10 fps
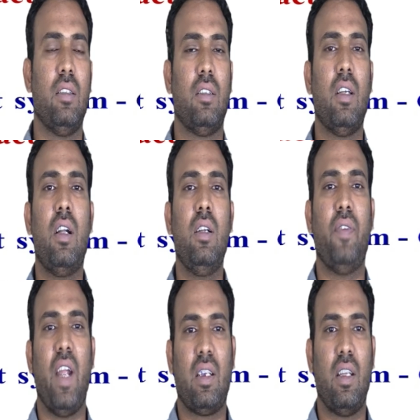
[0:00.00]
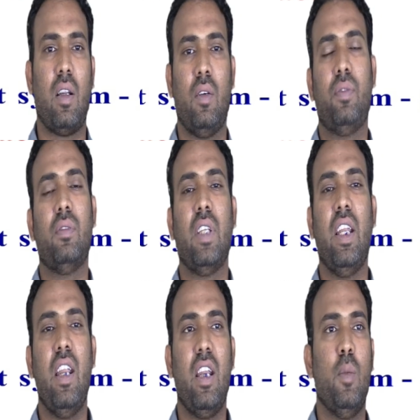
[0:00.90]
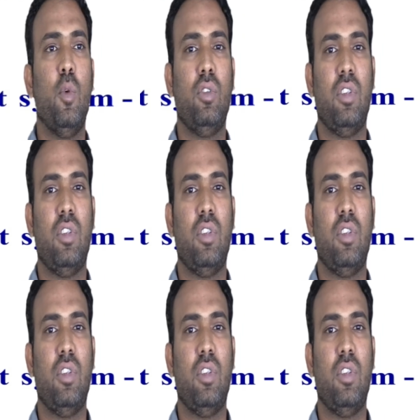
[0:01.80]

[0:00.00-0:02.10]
the third factor of innate immune